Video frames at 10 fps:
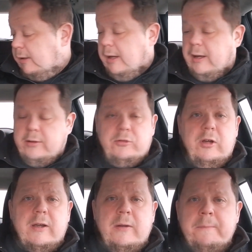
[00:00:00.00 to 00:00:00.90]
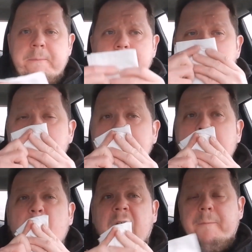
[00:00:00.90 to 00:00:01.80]
The chicken,
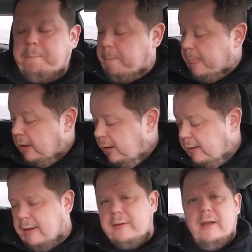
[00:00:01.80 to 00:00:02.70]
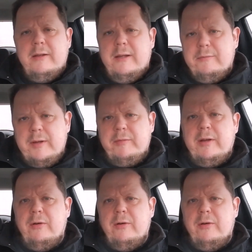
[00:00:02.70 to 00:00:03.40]
I like the idea of giving